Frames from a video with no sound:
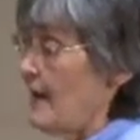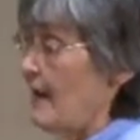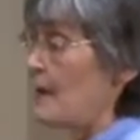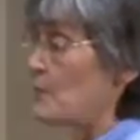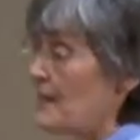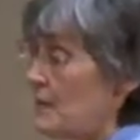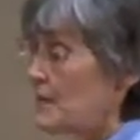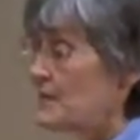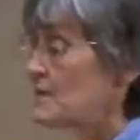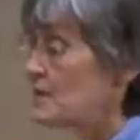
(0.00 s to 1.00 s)
And what I
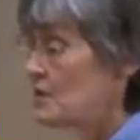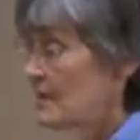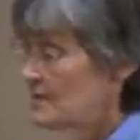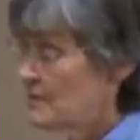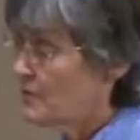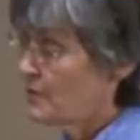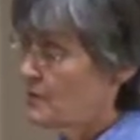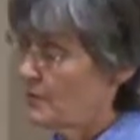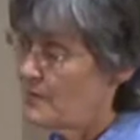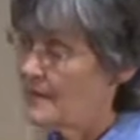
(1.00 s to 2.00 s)
want to suggest to
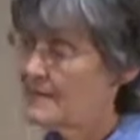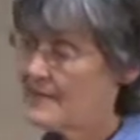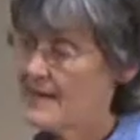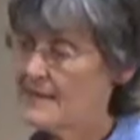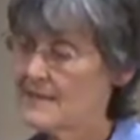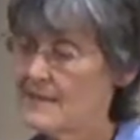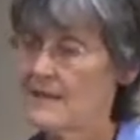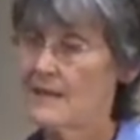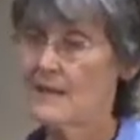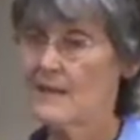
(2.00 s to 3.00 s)
you is that
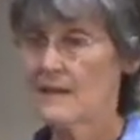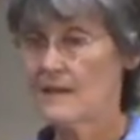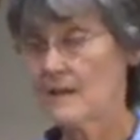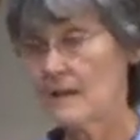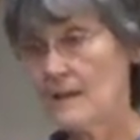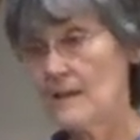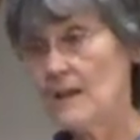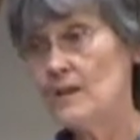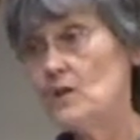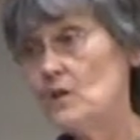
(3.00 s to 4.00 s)

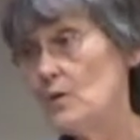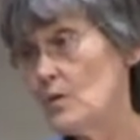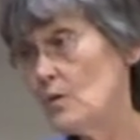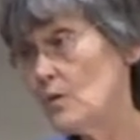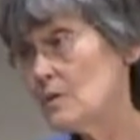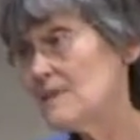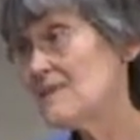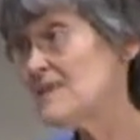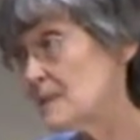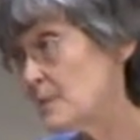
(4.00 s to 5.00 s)
in your
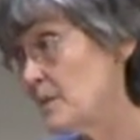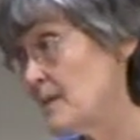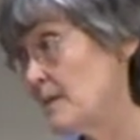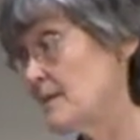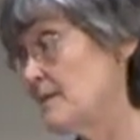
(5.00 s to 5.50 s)
discipline,